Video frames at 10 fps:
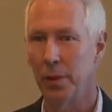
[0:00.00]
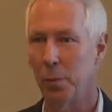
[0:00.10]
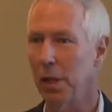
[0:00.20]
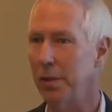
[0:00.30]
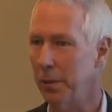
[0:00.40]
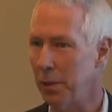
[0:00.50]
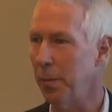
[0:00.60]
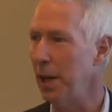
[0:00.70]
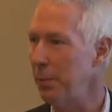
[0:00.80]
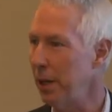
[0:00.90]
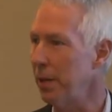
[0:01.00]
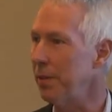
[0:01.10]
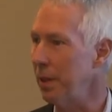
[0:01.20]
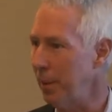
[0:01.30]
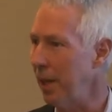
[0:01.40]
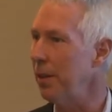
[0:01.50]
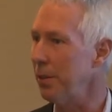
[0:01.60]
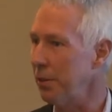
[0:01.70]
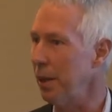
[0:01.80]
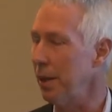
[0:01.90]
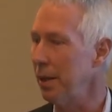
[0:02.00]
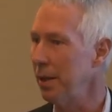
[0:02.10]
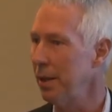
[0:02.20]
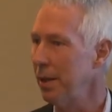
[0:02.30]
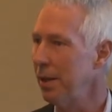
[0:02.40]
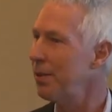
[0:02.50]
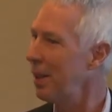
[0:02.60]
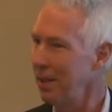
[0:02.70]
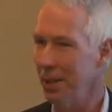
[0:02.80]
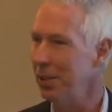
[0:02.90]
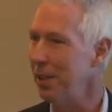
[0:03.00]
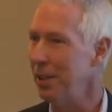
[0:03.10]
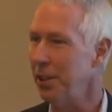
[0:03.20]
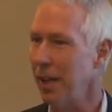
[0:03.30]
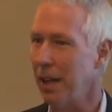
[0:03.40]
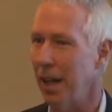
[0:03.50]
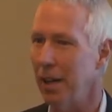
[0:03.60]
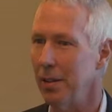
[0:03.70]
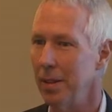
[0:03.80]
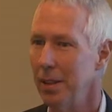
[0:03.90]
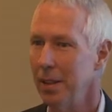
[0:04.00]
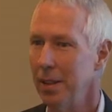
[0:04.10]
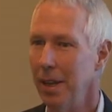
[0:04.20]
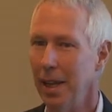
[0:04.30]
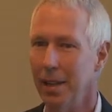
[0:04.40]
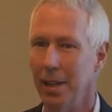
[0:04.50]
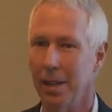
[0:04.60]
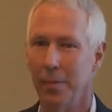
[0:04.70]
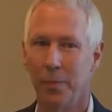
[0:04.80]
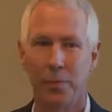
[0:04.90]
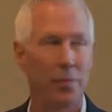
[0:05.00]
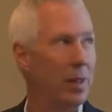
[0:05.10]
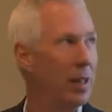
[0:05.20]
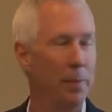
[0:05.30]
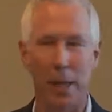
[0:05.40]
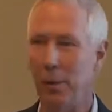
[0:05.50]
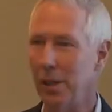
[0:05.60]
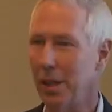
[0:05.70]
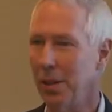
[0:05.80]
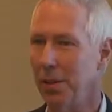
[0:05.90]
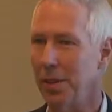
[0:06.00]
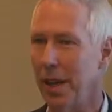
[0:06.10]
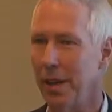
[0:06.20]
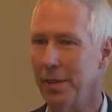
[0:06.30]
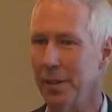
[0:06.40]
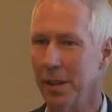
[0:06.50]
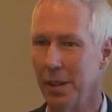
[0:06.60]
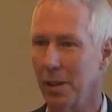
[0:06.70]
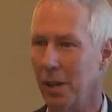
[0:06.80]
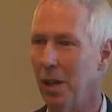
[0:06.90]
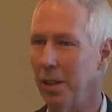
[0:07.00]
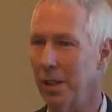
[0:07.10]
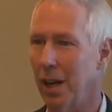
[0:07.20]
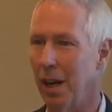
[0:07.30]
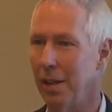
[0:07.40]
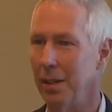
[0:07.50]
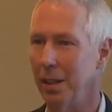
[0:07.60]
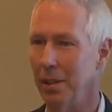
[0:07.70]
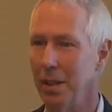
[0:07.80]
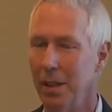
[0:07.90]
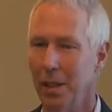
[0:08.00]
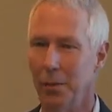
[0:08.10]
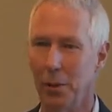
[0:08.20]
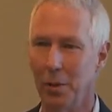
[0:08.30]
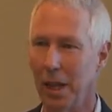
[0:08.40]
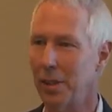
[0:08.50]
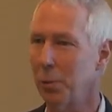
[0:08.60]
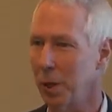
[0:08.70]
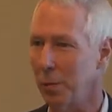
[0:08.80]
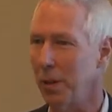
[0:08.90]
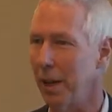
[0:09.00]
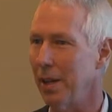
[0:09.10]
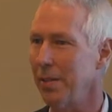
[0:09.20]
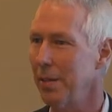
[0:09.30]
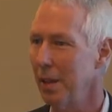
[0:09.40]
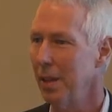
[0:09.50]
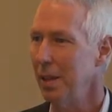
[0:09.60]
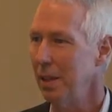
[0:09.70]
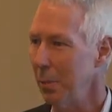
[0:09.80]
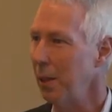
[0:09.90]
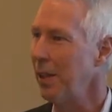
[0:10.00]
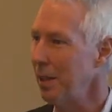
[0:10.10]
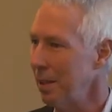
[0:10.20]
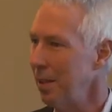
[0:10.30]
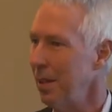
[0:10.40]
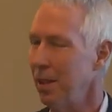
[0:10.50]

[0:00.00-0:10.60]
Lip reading: relative to my peers in my industry. So I'd urge you to check it out, and maybe you can use that as your calling card. If you'd like to work with us, then we can